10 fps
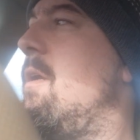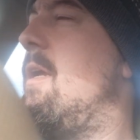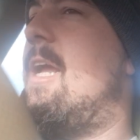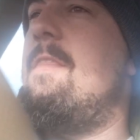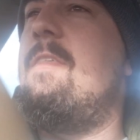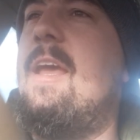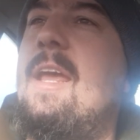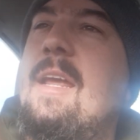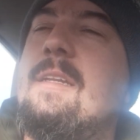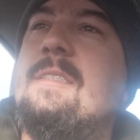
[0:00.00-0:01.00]
and
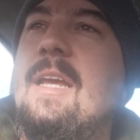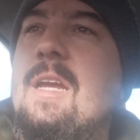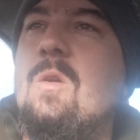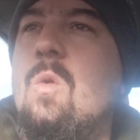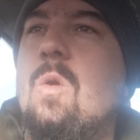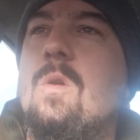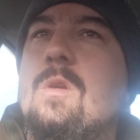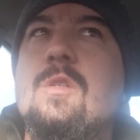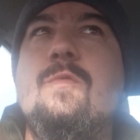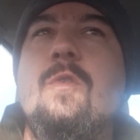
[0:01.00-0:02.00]
they take
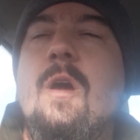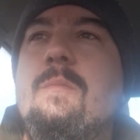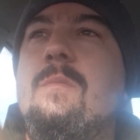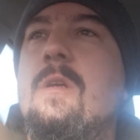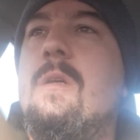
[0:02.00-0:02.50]
orders from